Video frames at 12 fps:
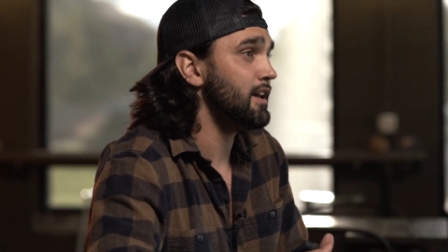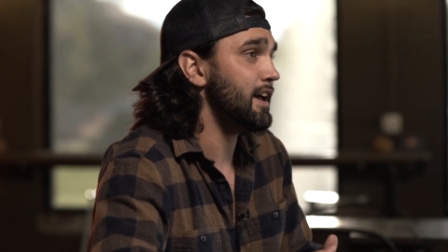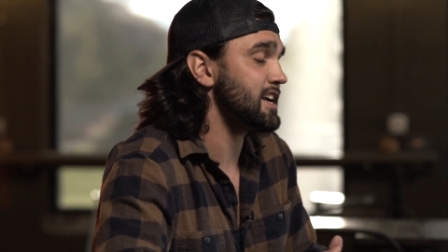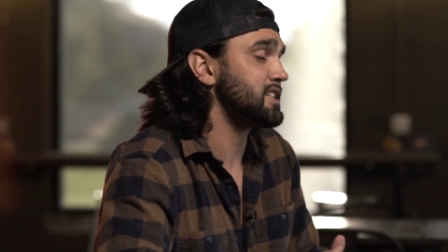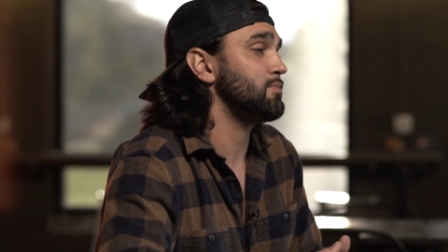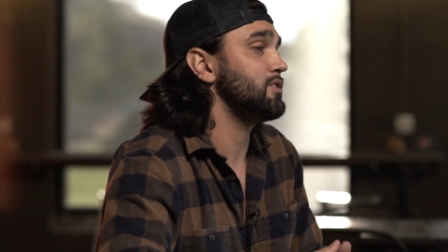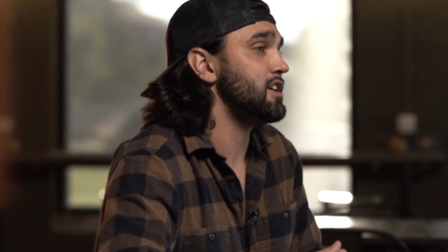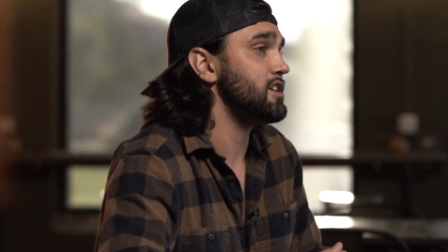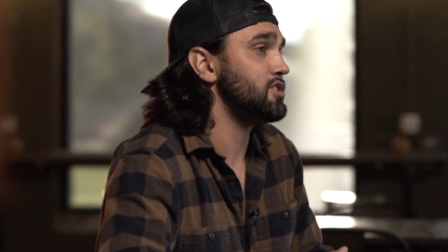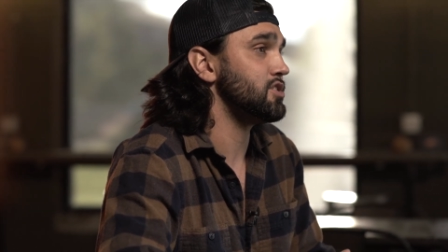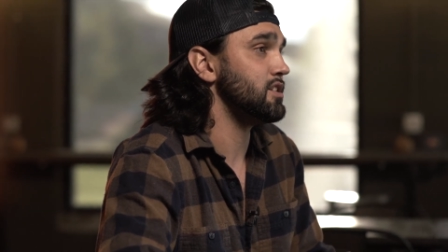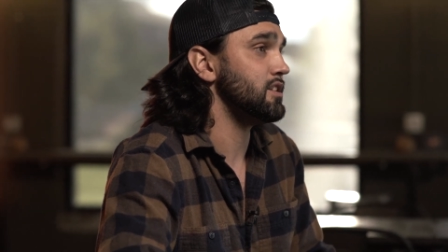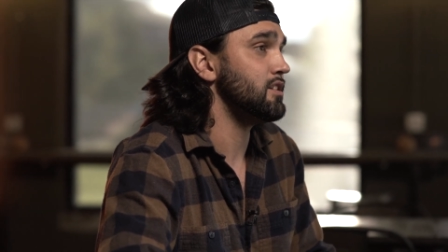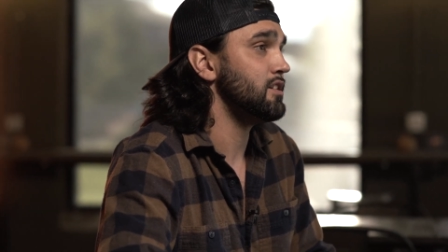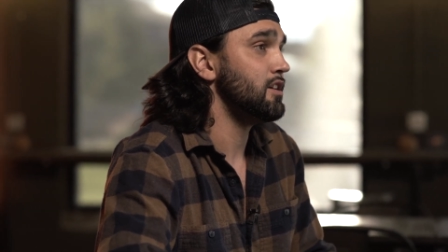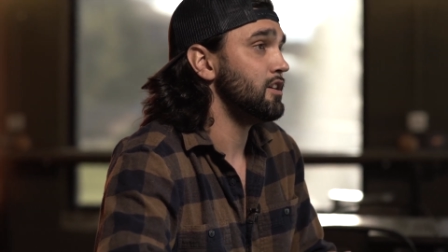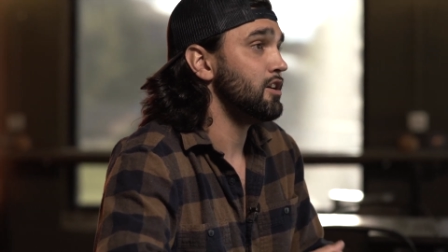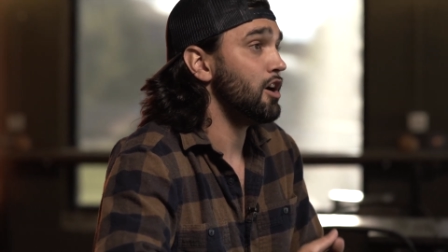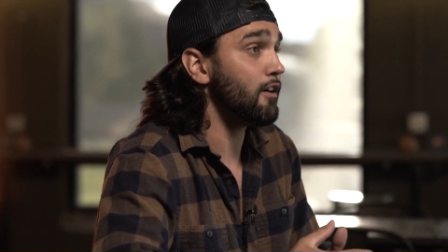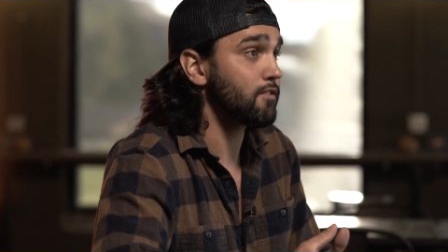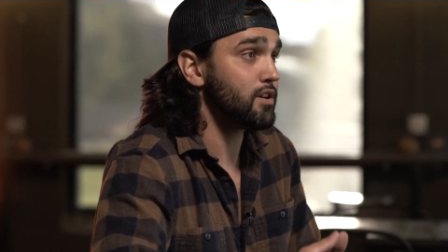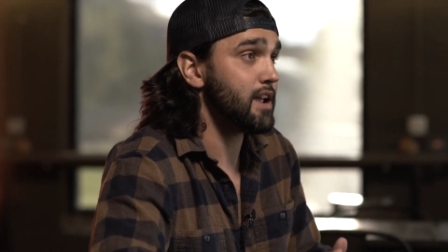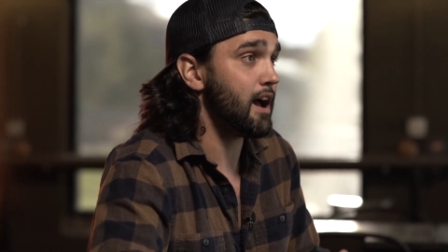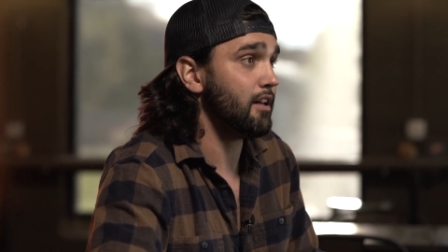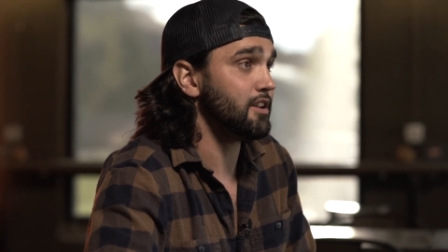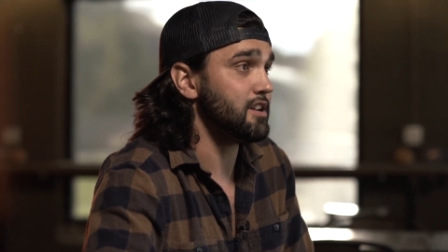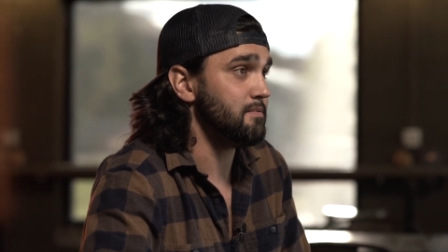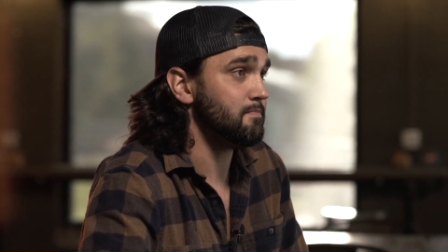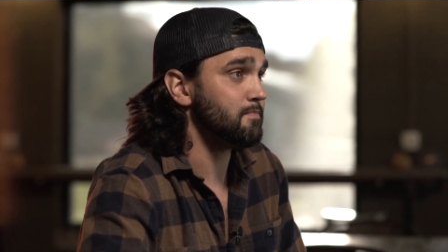explanation of reality.